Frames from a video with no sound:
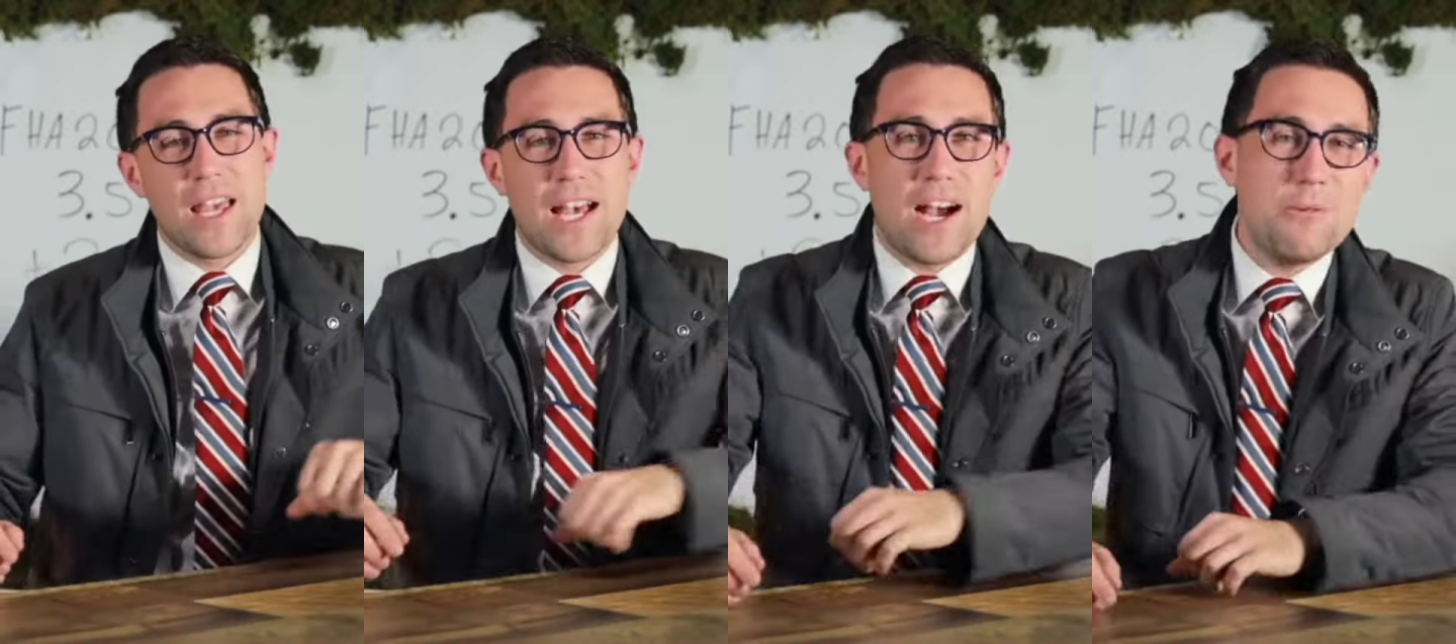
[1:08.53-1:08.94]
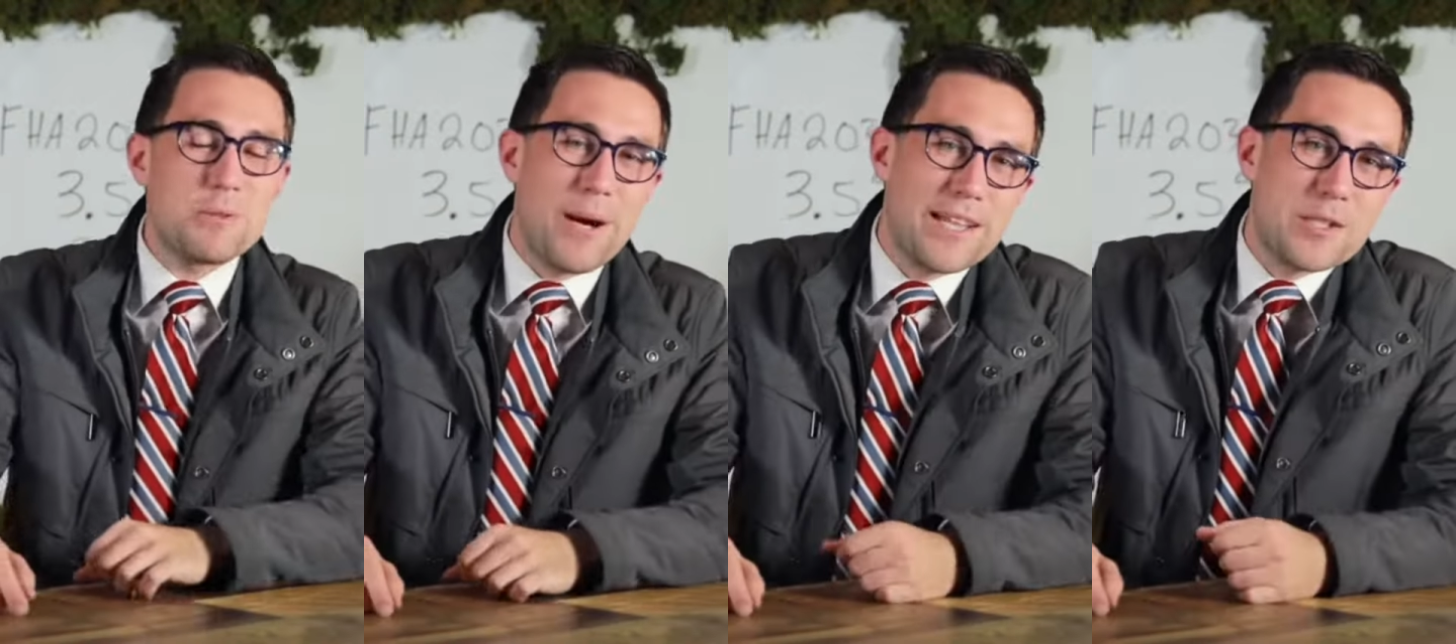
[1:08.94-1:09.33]
I was
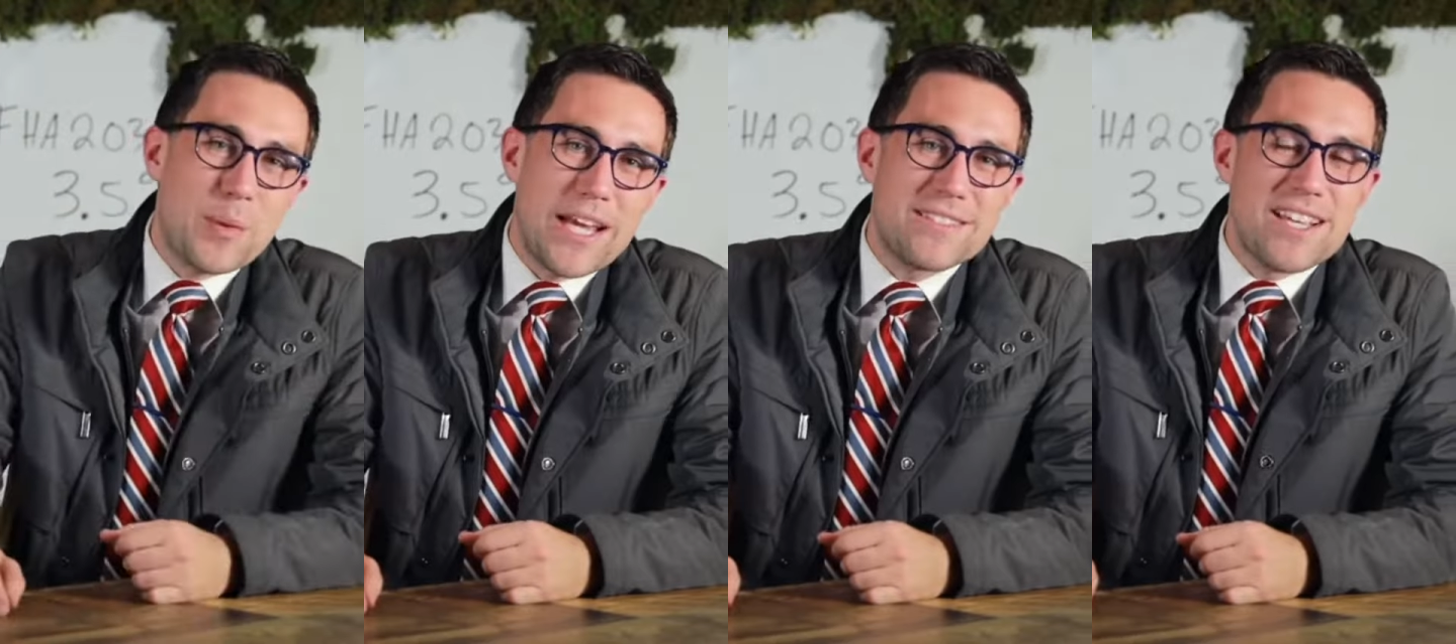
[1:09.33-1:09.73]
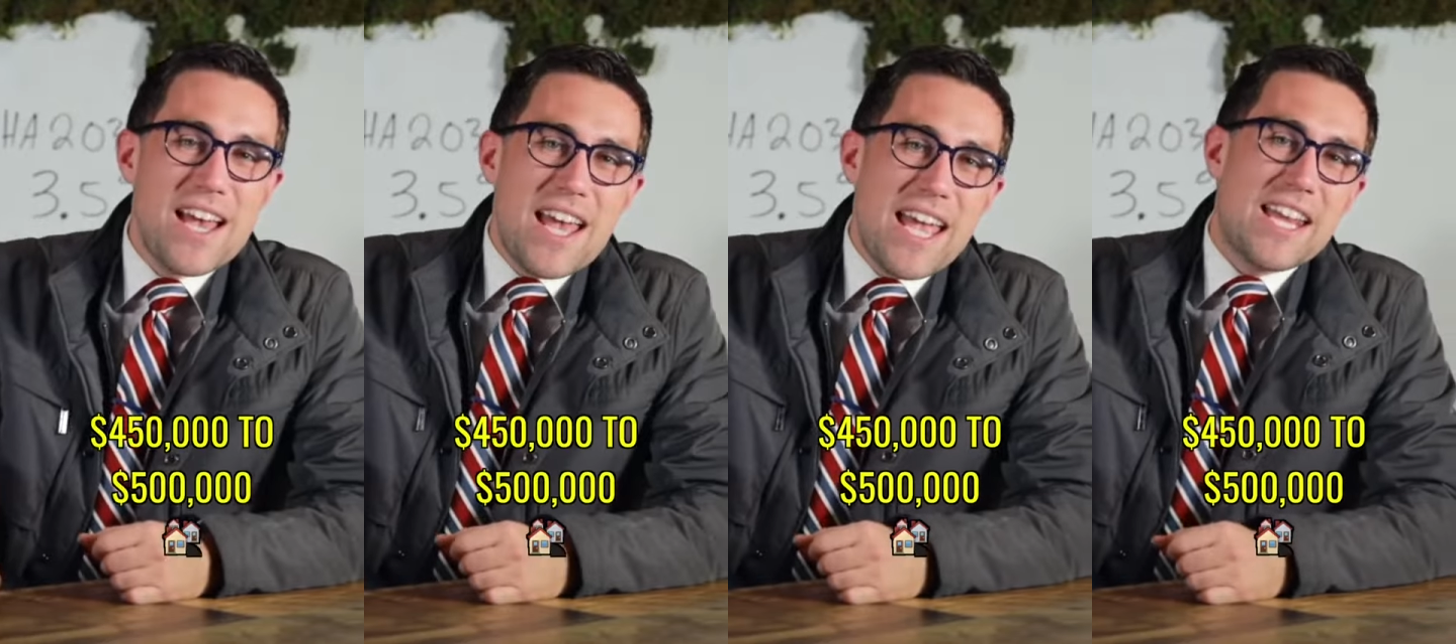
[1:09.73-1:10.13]
buying this place
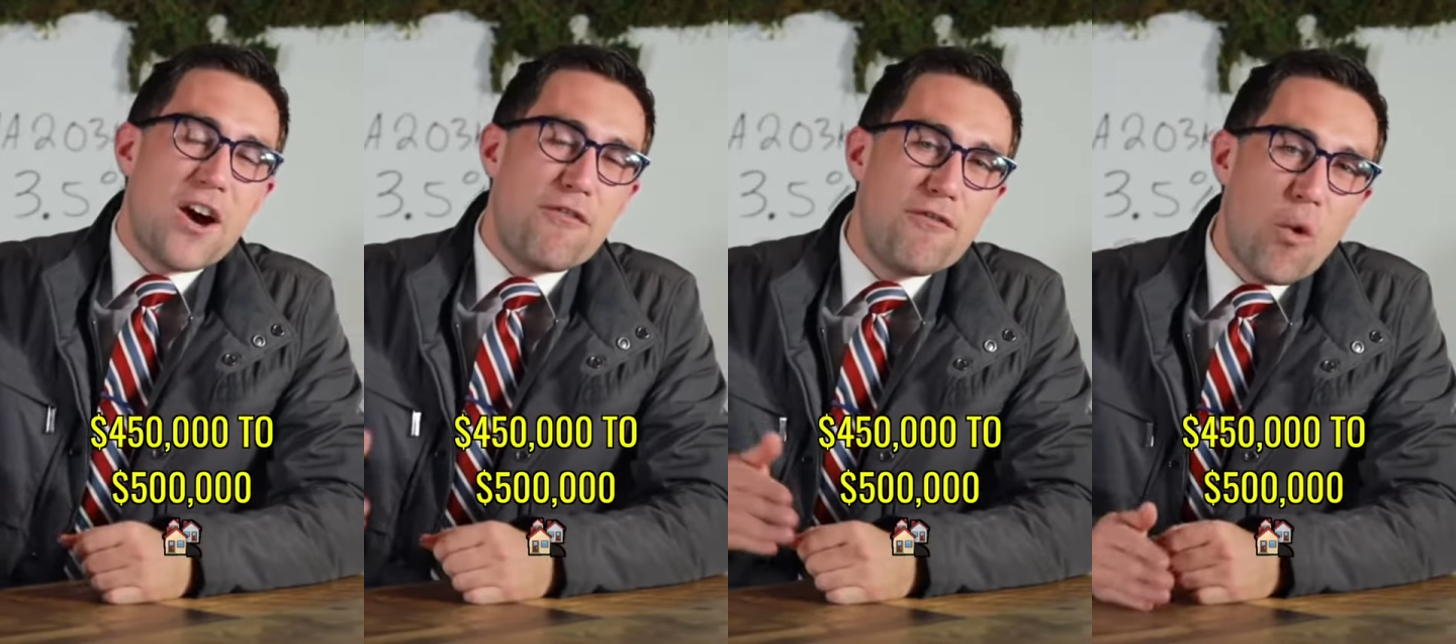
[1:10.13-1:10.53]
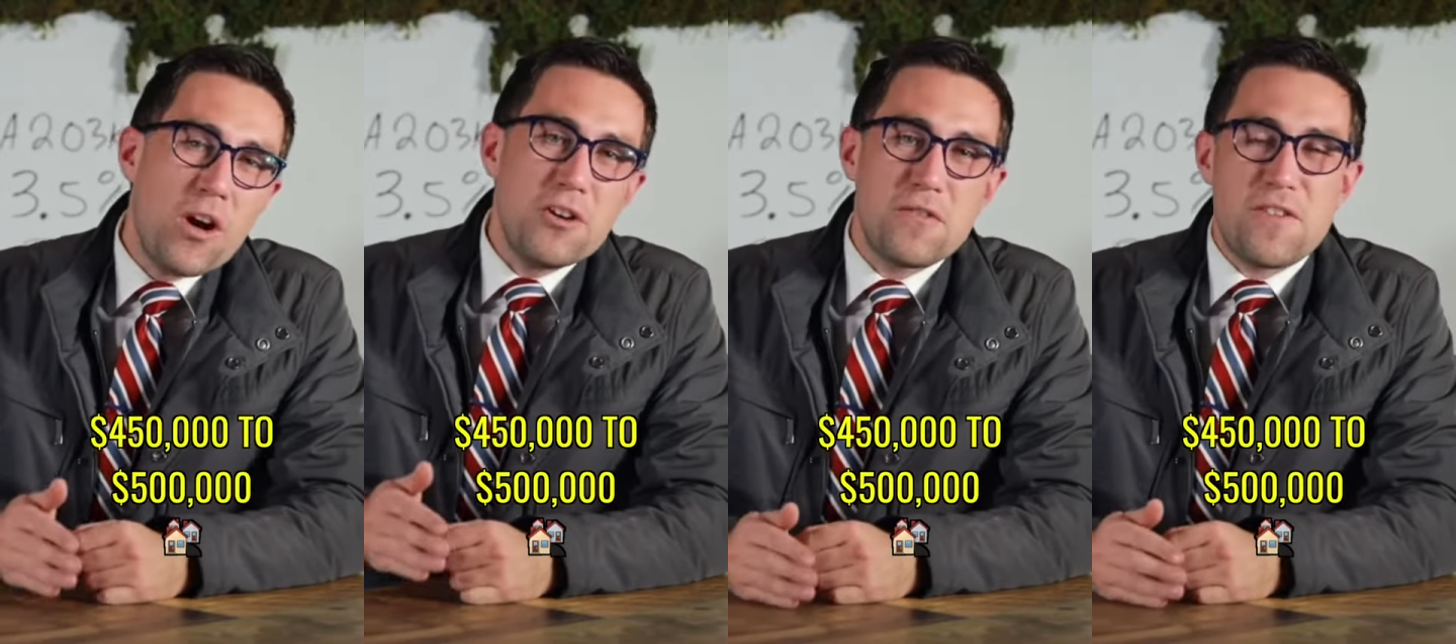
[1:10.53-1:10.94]
in a
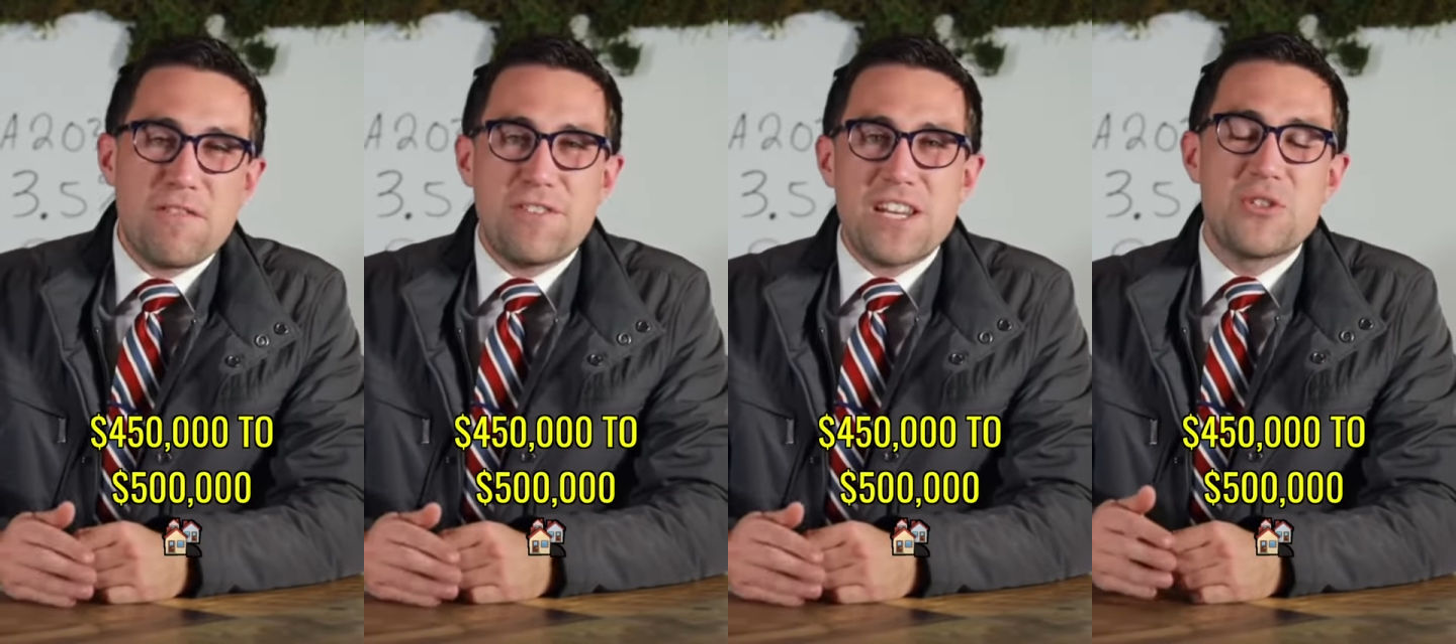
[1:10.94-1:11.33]
$450,000